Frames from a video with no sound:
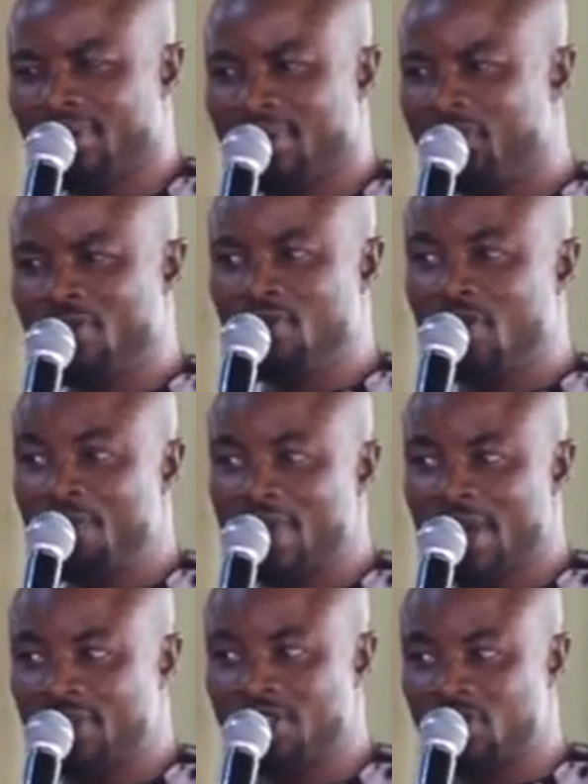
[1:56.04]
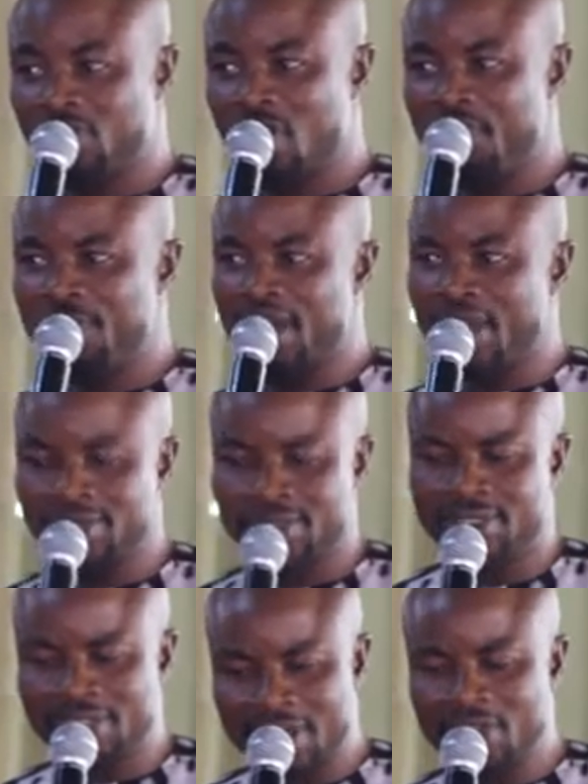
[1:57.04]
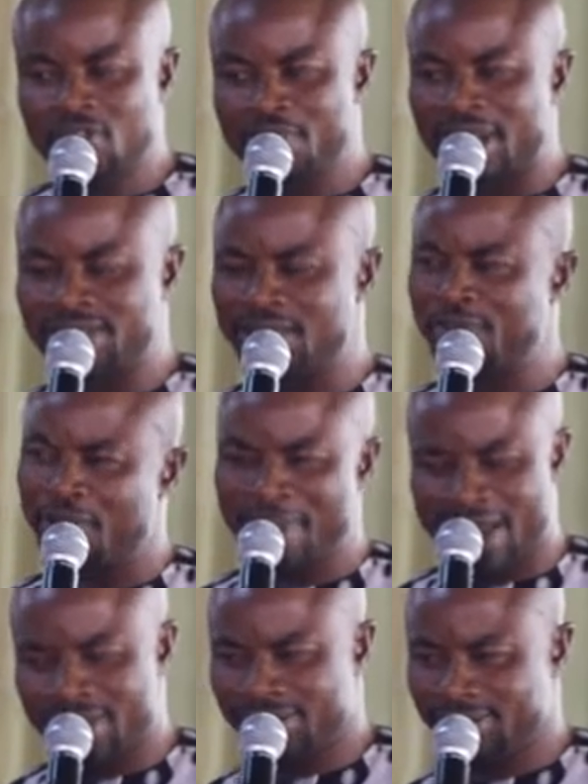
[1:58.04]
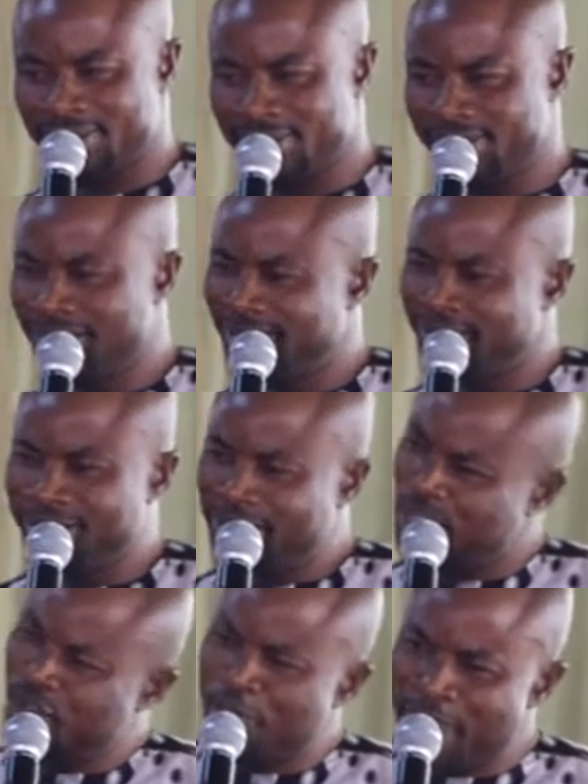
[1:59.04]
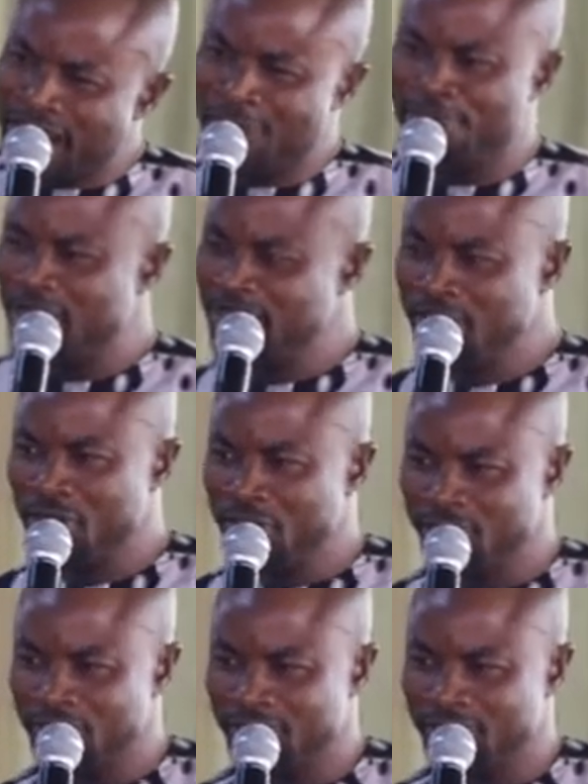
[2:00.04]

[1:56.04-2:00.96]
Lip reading: She could not bear it. She came to me and said, "Bro, Mike, is your back paining you?"